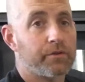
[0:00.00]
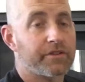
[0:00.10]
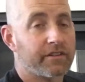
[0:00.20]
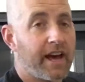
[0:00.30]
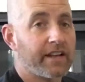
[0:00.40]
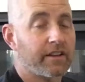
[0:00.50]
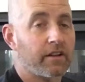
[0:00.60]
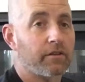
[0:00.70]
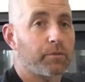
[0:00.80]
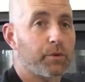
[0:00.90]
There's a lot of
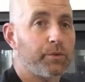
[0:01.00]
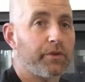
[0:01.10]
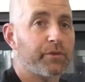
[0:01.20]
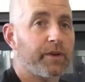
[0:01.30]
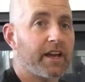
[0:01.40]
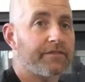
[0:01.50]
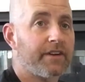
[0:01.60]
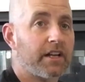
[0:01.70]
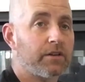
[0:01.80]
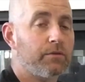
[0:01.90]
little rules we got to
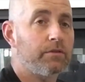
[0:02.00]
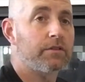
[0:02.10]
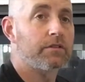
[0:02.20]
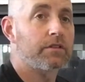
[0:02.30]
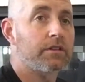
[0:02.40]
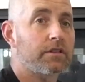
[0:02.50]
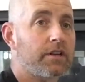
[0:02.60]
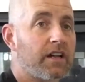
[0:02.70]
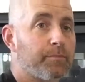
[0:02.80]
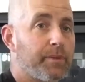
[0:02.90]
follow
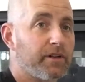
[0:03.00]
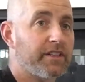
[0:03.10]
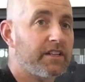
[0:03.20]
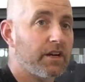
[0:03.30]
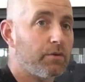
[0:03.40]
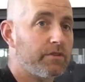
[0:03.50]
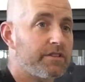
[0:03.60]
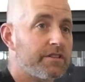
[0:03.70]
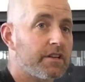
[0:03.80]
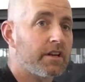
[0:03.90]
called building codes.